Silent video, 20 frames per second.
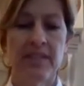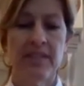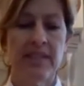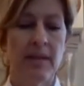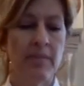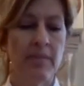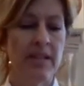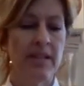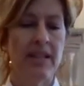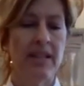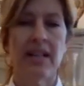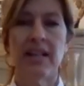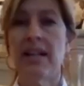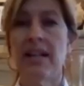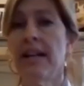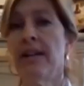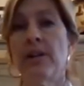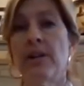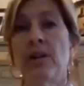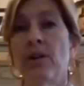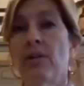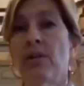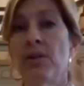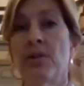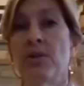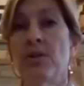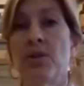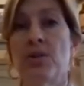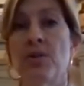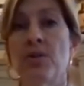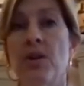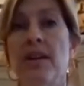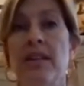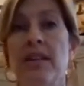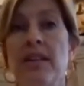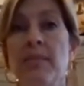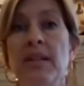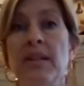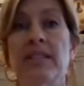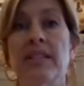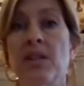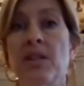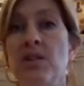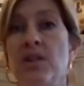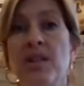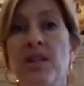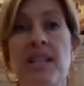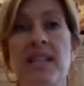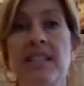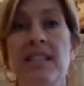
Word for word: you're looking for something. And I encourage you to try them.